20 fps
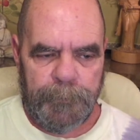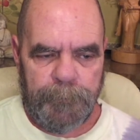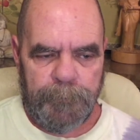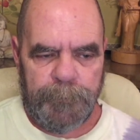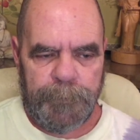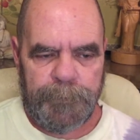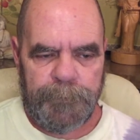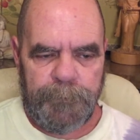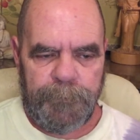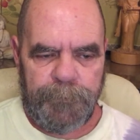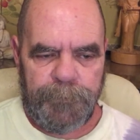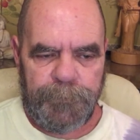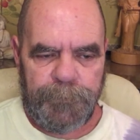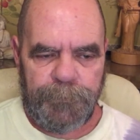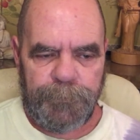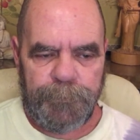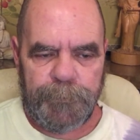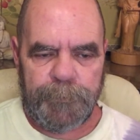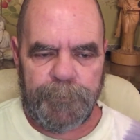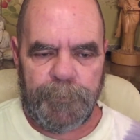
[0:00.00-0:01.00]
Many of these
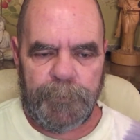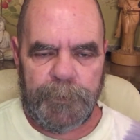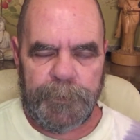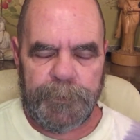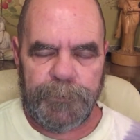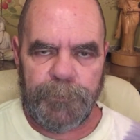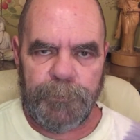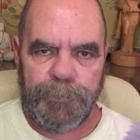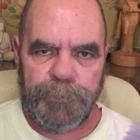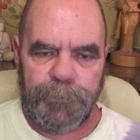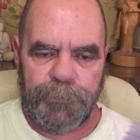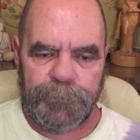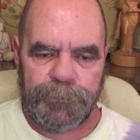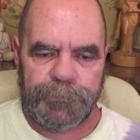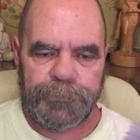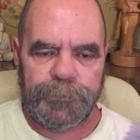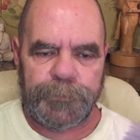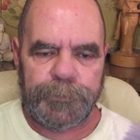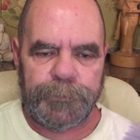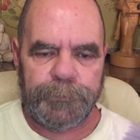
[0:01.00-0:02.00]
people I knew
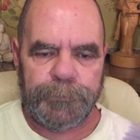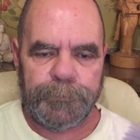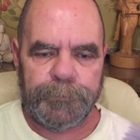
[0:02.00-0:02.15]
personally.